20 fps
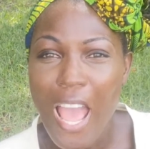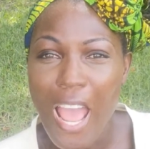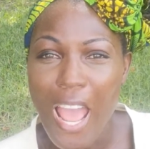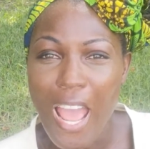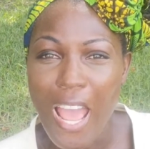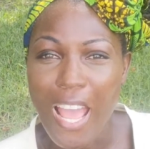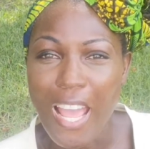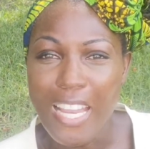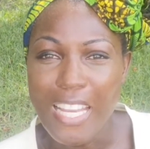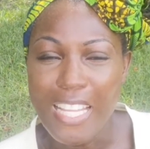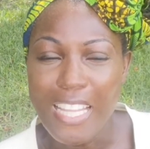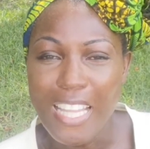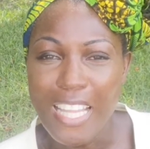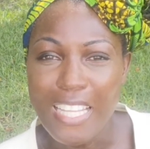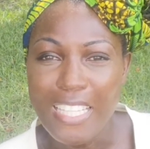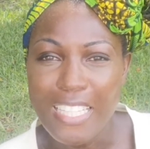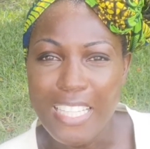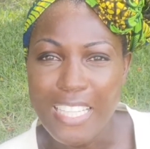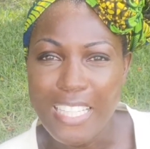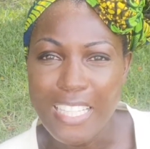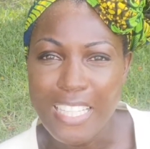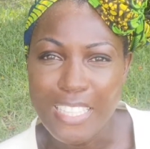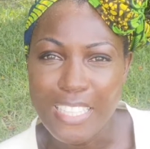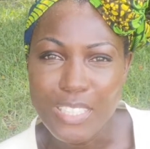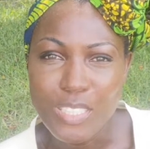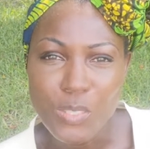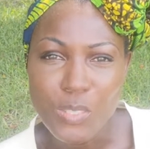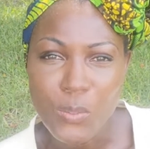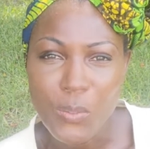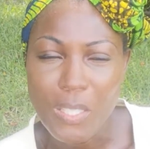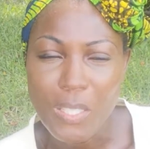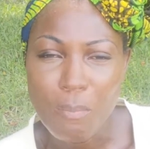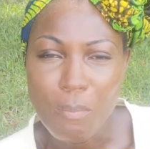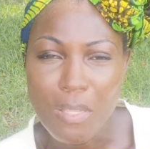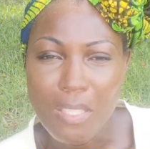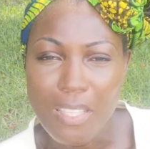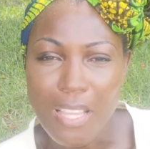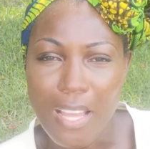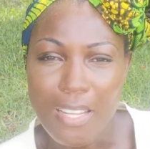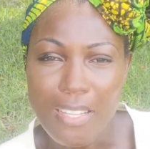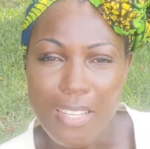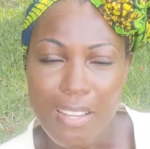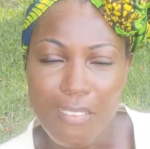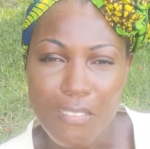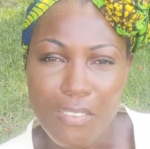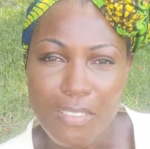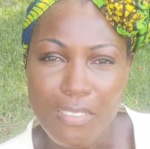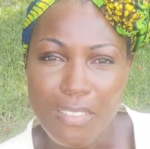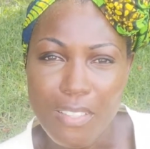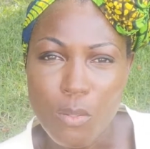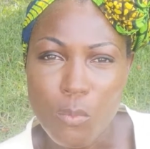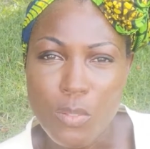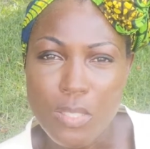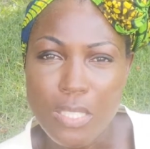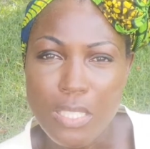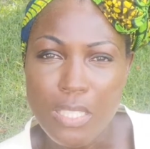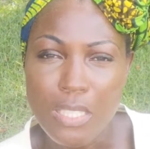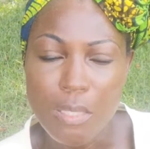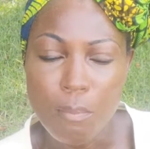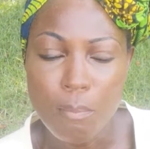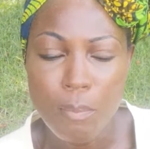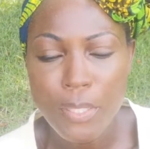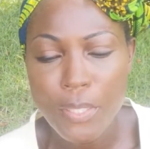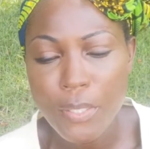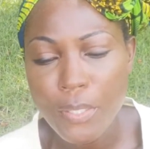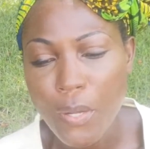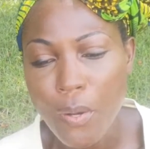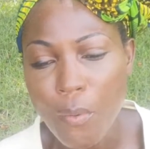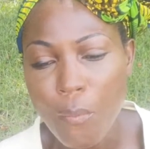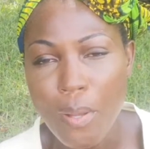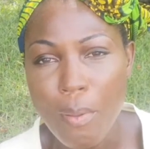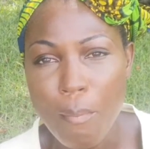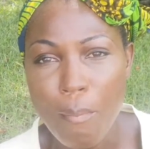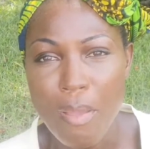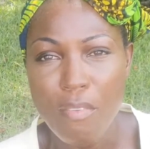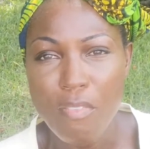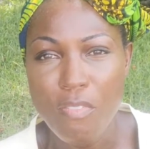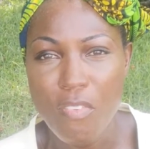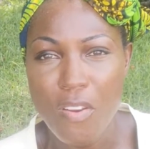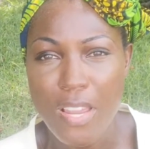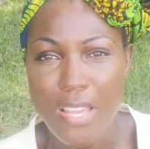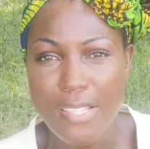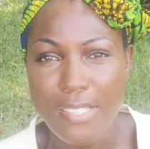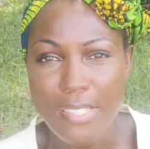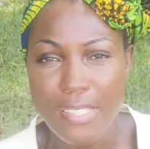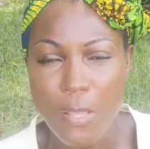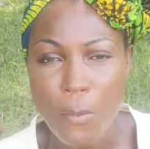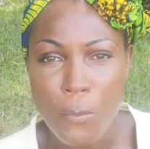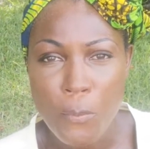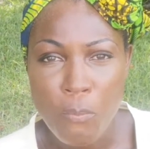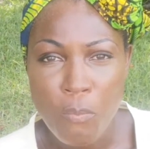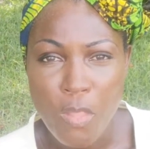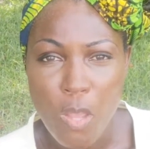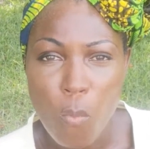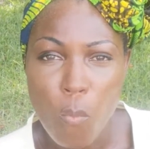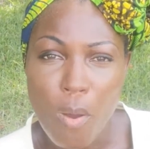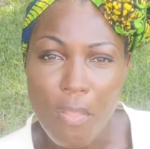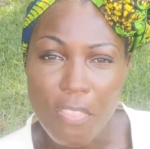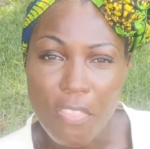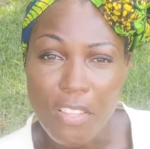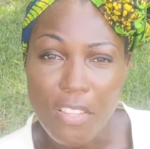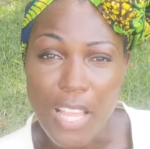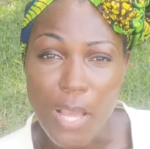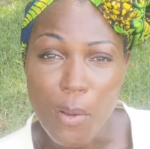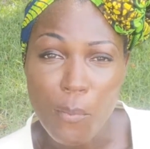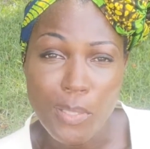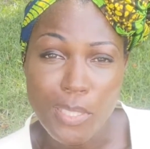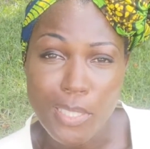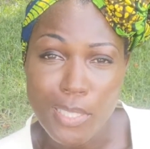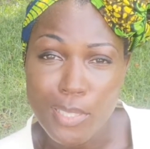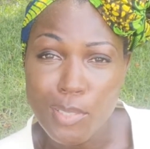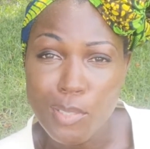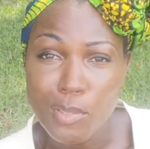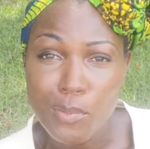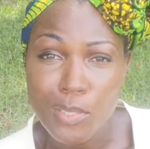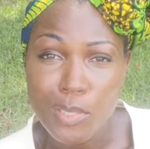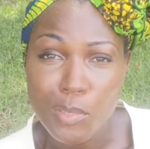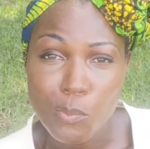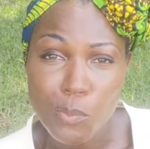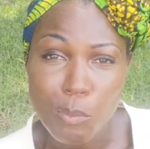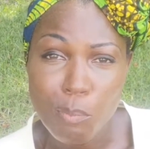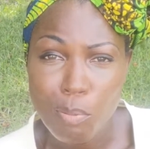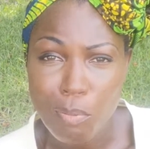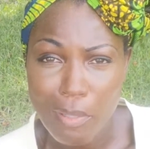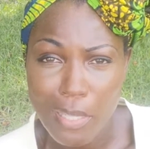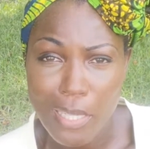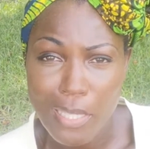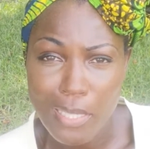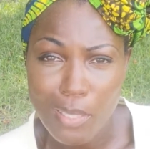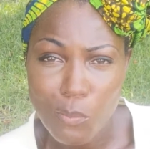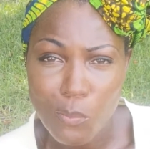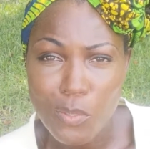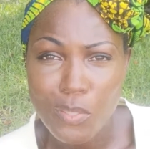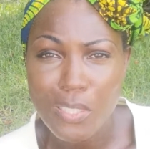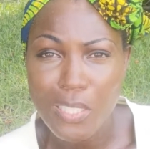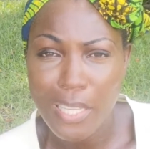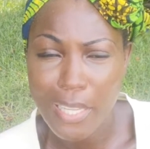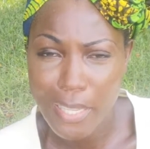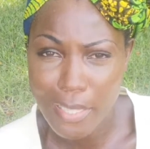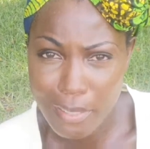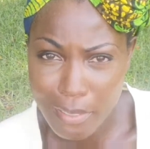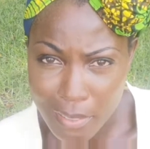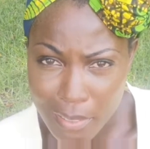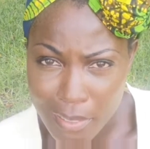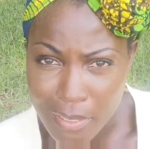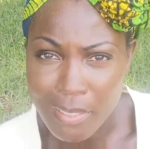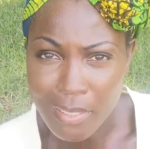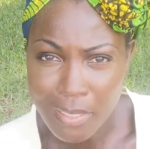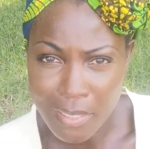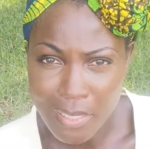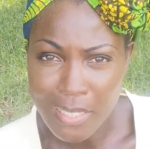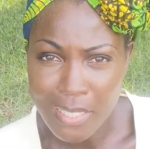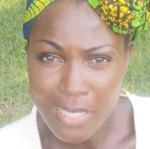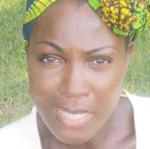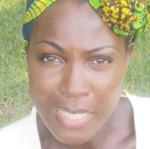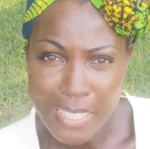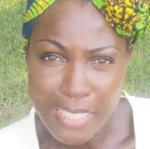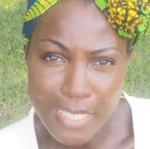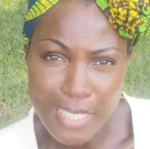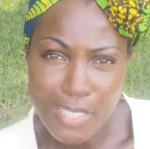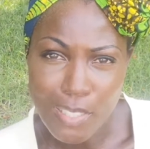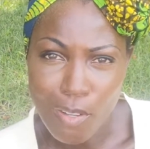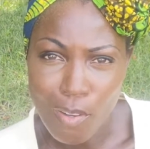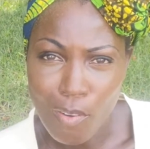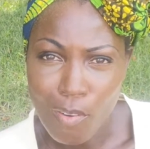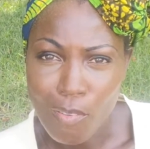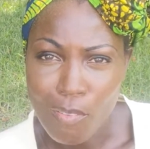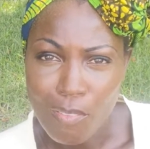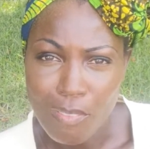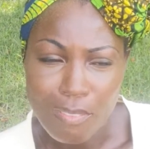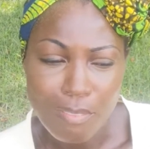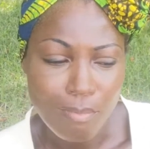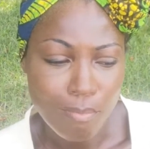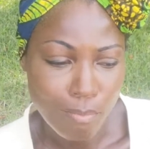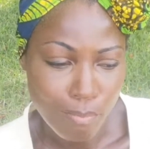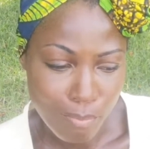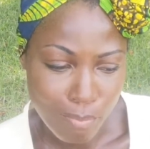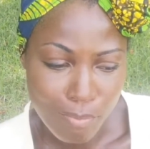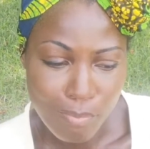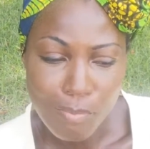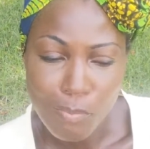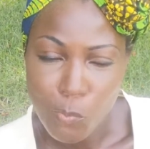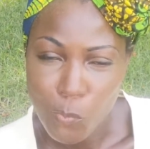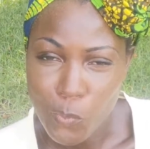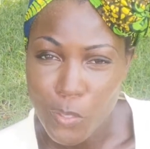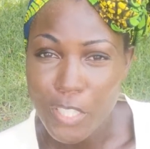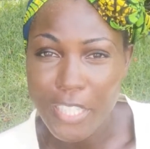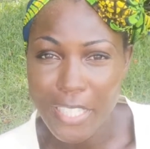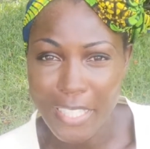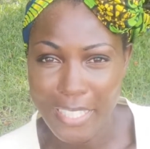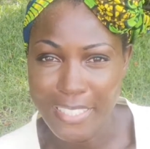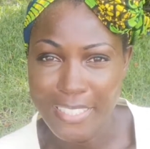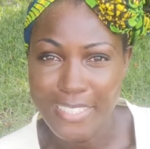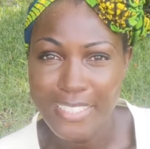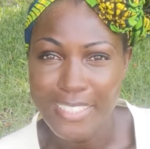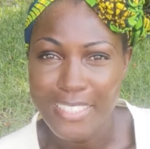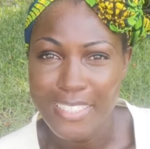And they did. They assured me that everything was clean. But you know what, my friends? One thing that we did do is we prayed, and we're like, we're good.